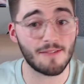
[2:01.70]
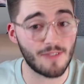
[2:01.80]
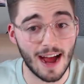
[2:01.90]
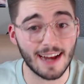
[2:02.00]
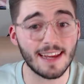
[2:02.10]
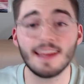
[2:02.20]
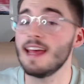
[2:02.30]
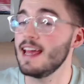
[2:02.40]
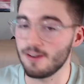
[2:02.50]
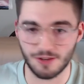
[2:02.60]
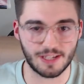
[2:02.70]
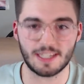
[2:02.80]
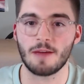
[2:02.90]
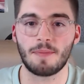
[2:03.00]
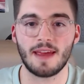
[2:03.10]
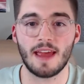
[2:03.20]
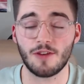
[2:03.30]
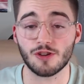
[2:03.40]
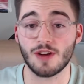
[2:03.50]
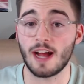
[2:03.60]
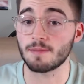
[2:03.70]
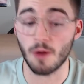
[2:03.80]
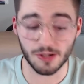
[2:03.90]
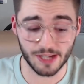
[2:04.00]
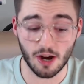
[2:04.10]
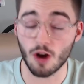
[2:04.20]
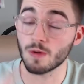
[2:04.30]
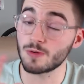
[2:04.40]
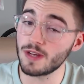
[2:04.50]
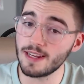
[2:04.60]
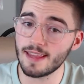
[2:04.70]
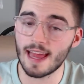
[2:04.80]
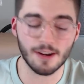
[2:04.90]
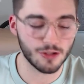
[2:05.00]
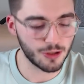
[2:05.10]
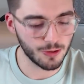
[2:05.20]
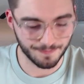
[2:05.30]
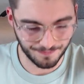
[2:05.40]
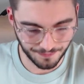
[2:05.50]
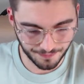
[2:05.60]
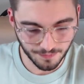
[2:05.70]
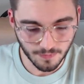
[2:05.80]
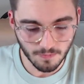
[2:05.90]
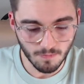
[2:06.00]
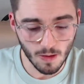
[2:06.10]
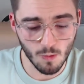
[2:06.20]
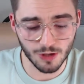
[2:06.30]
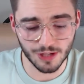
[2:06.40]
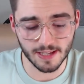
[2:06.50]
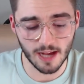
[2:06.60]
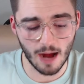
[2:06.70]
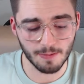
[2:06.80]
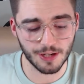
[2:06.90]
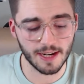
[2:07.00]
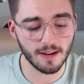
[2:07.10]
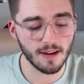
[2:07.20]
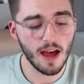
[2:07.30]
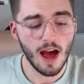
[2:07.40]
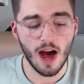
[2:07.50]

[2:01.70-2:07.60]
find it, it'll just skip it if you're trying to multi-cart, which we'll get into that here soon, which is this option here.